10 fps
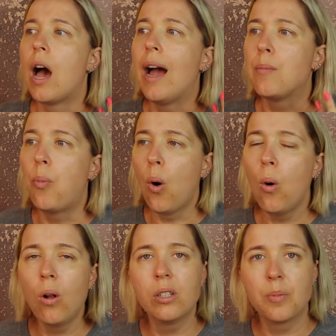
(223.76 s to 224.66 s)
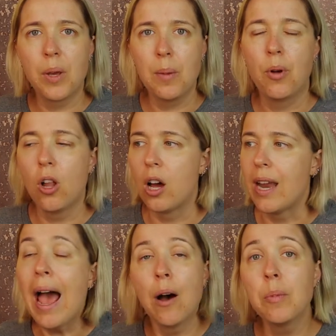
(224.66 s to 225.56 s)
I polled people on
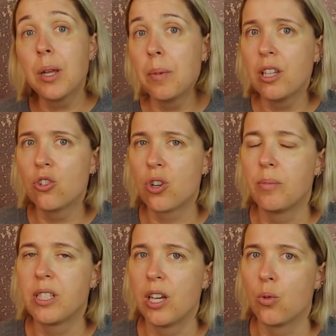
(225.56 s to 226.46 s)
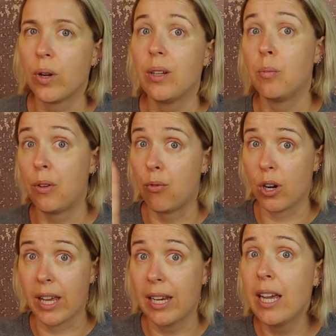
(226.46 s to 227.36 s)
how many manuscripts they had written
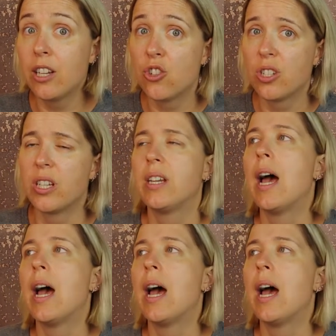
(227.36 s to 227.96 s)
before getting agented,